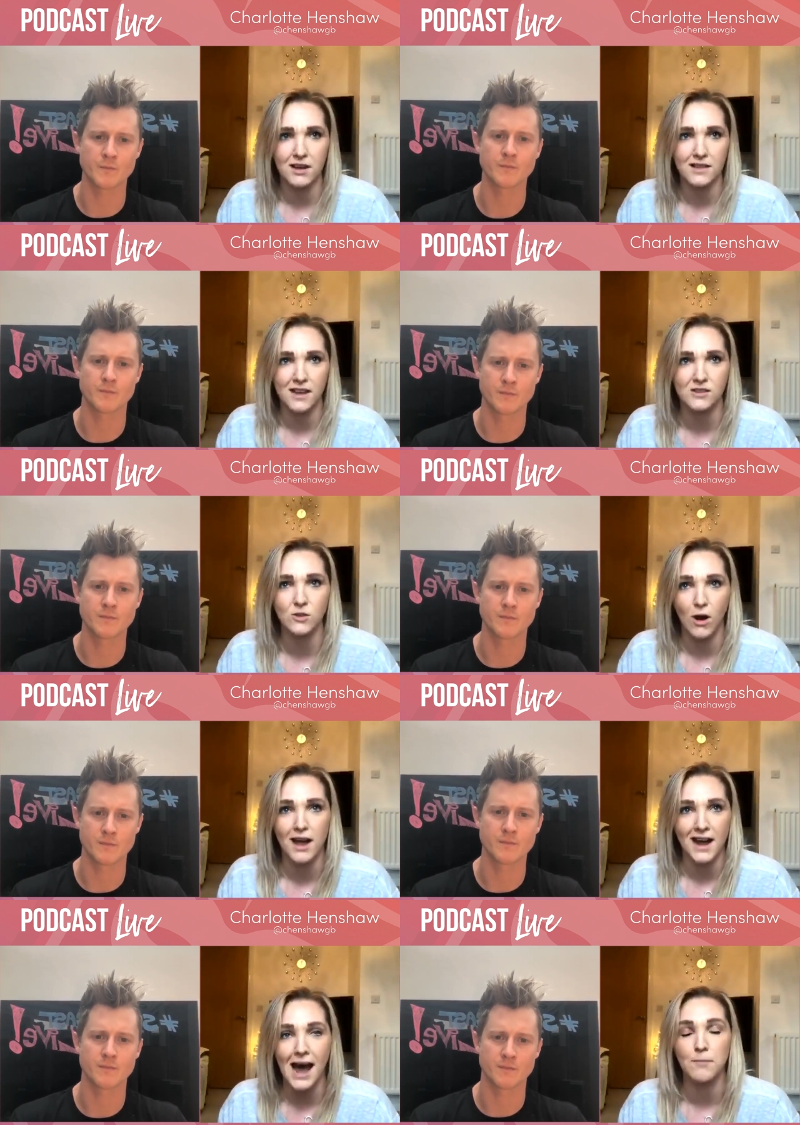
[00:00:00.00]
Speaker 1: that's quite an
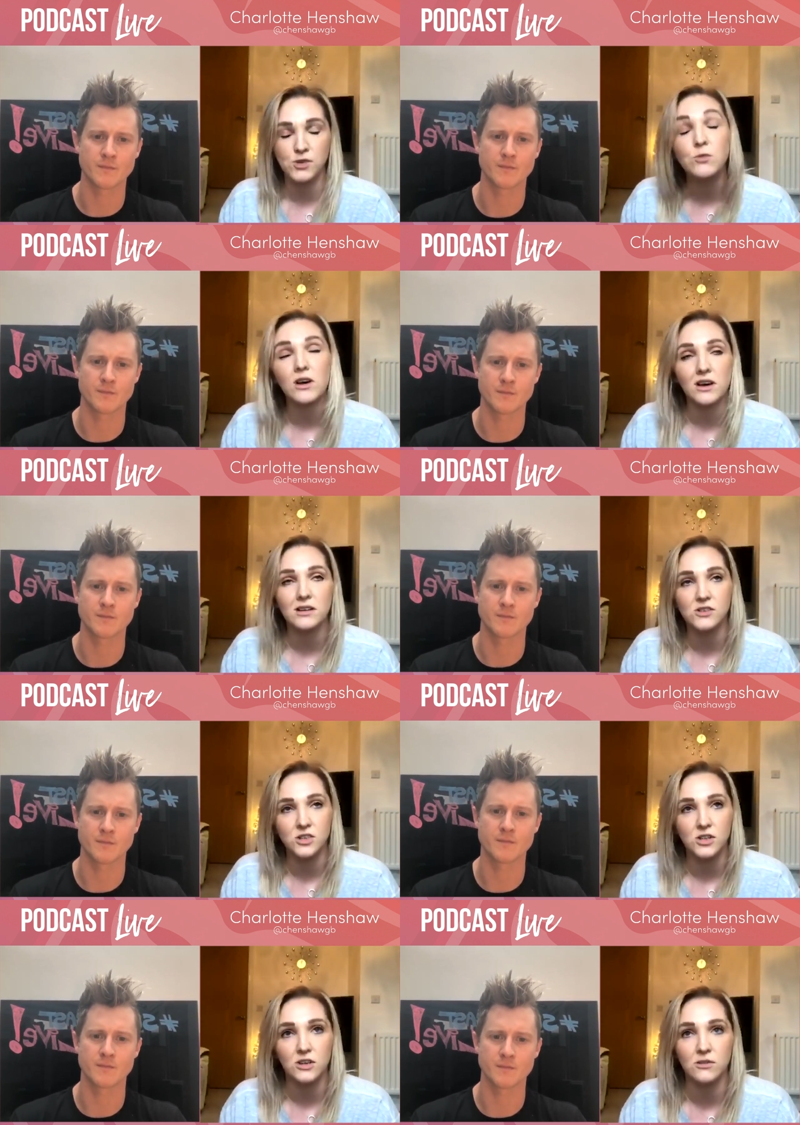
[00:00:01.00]
apt word to
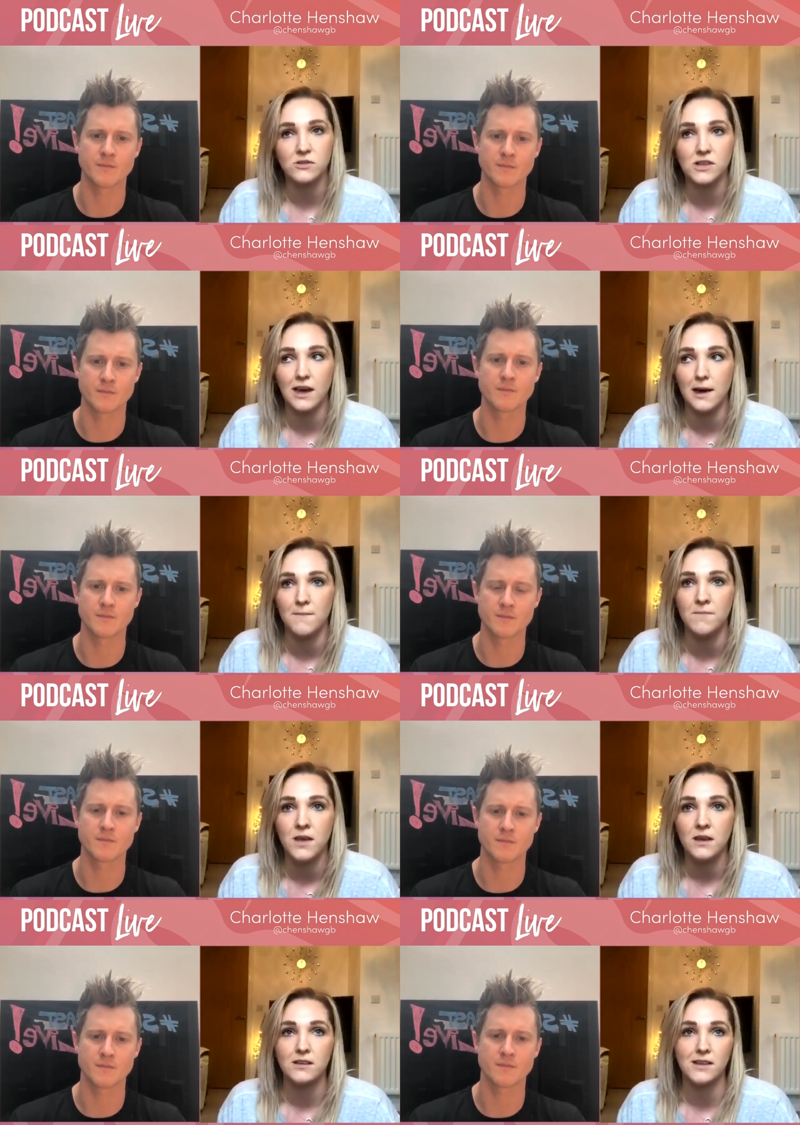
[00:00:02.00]
use um
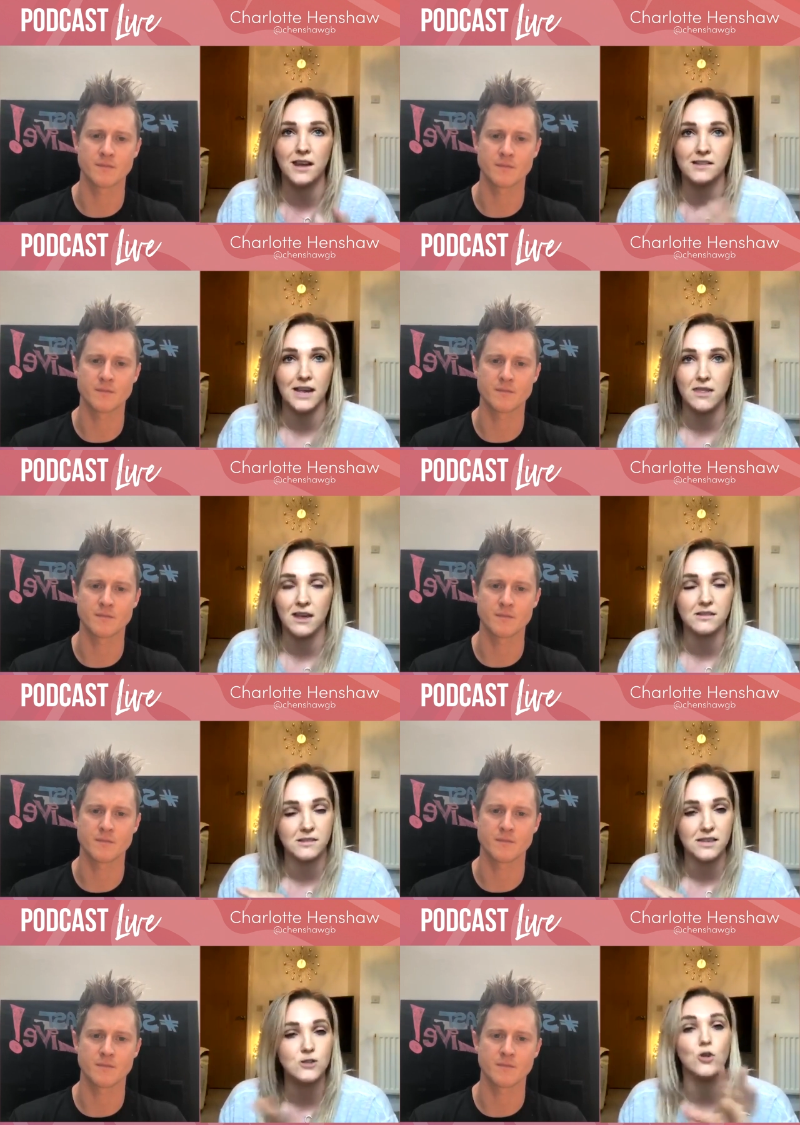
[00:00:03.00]
because like you say things
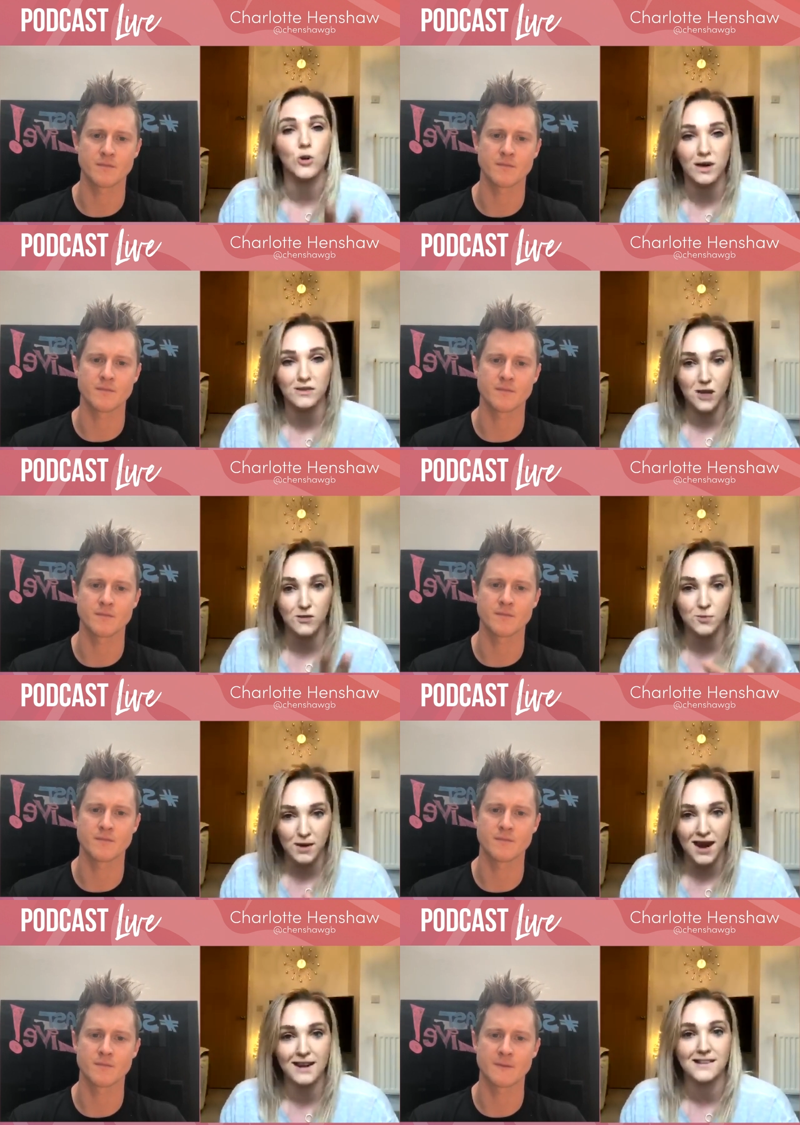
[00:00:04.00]
didn't always go to plan
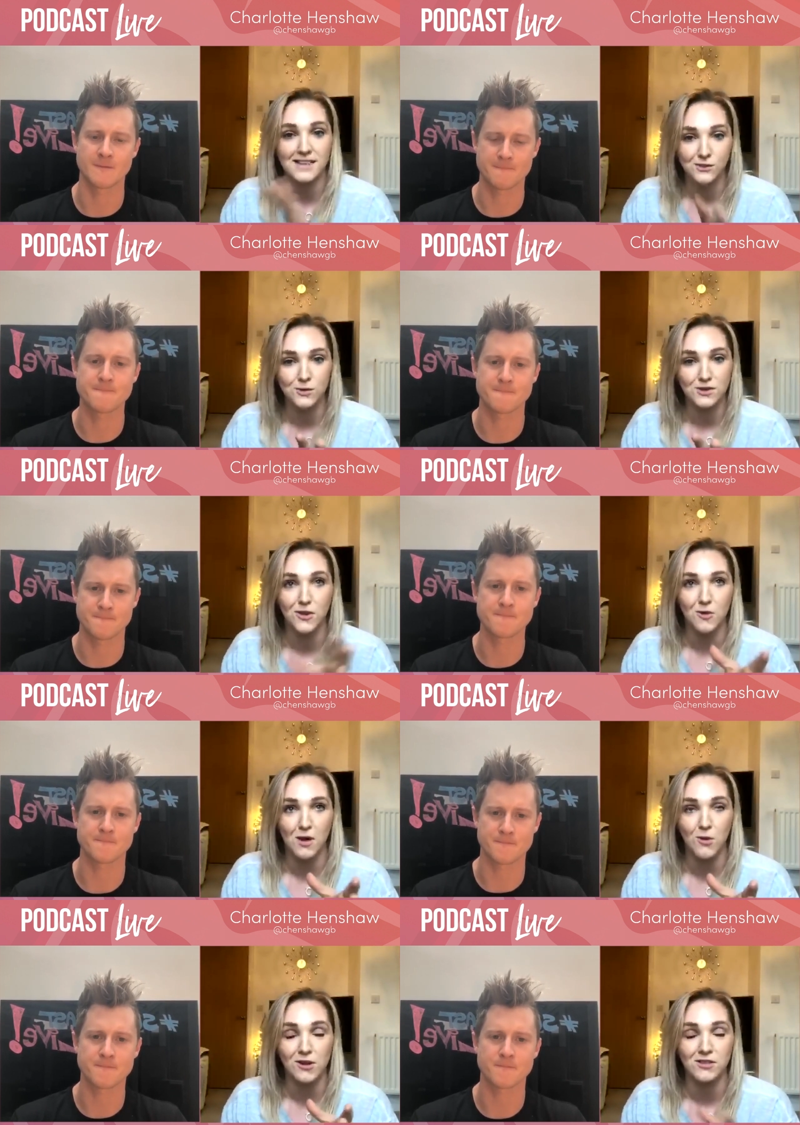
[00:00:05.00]
and didn't always go the way i
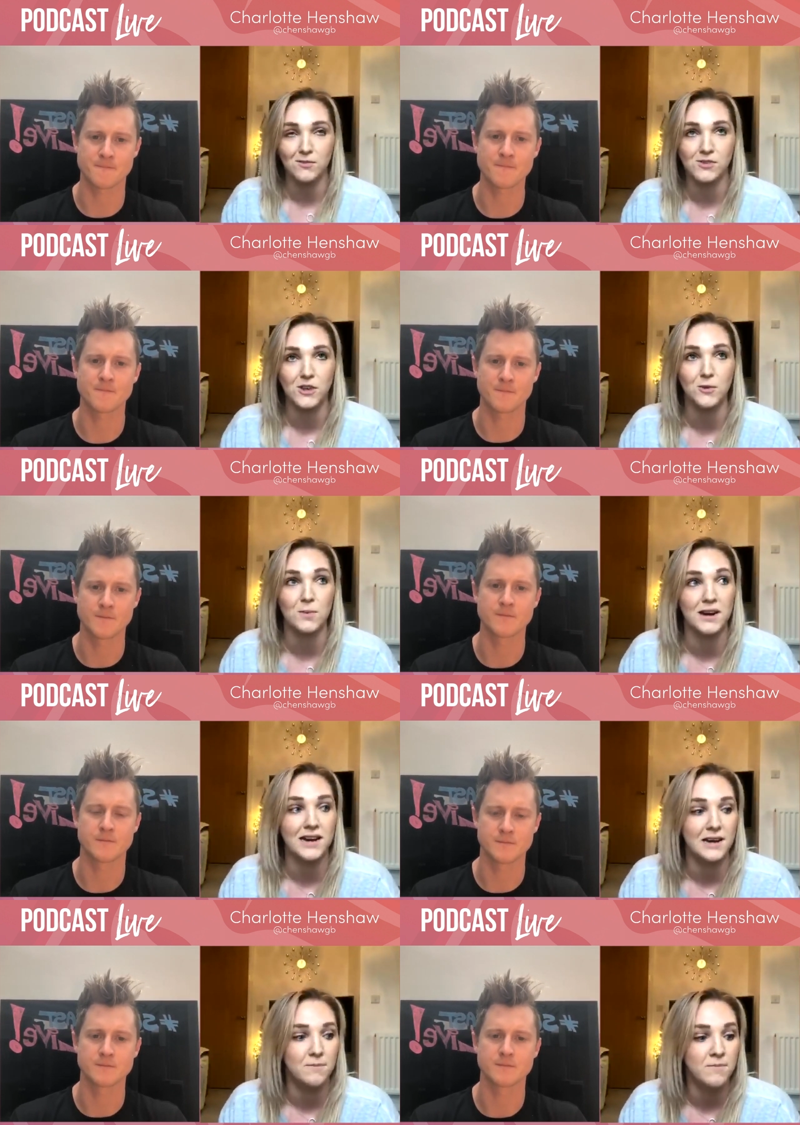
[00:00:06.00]
wanted them to but
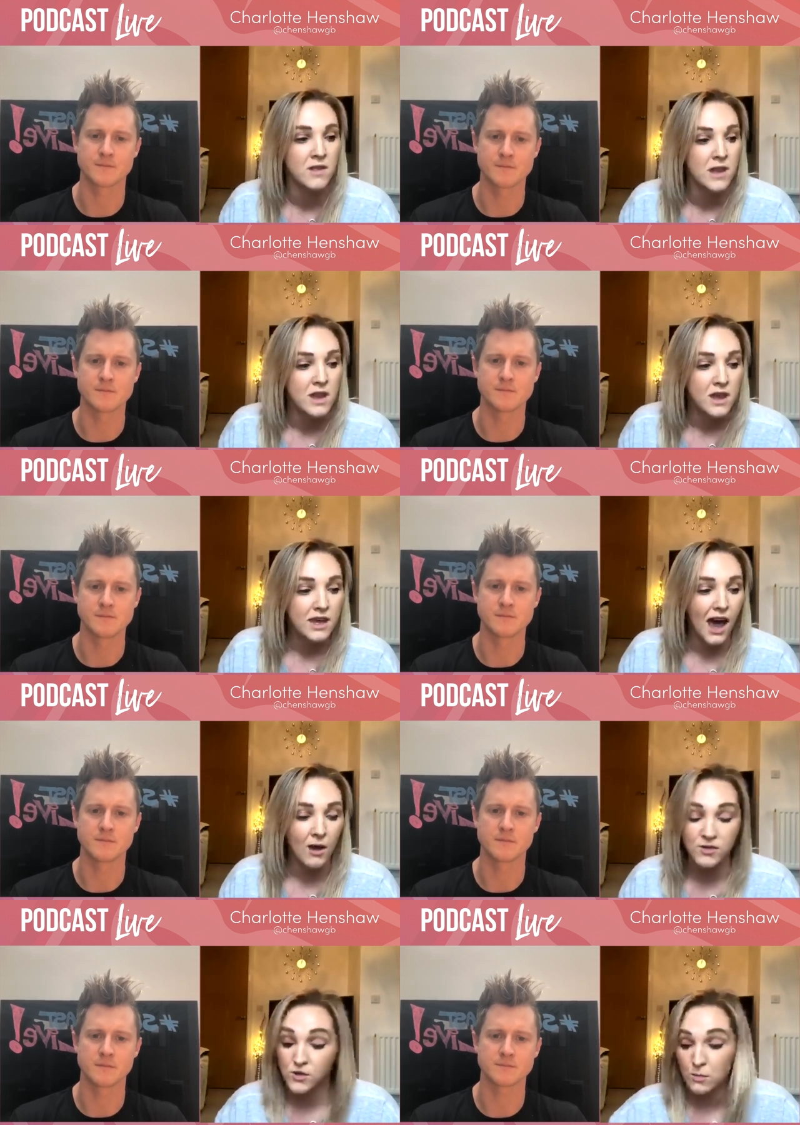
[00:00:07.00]
um yeah i was a
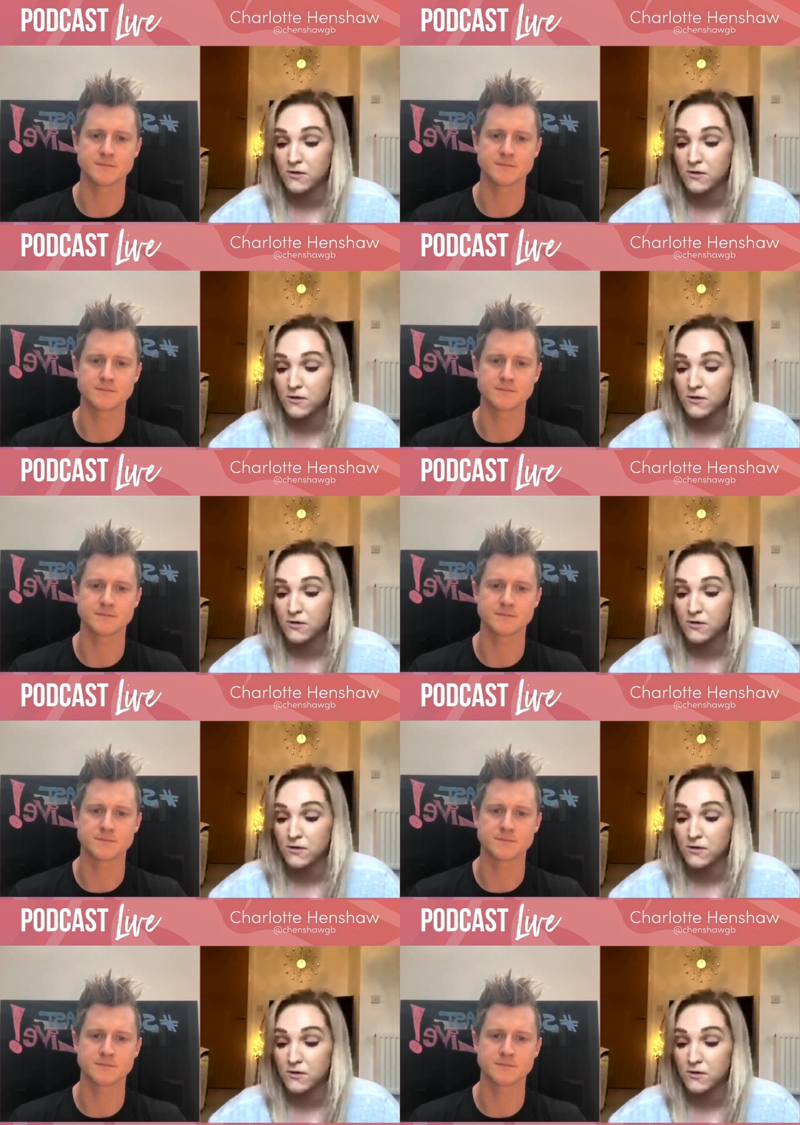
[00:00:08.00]
swimmer for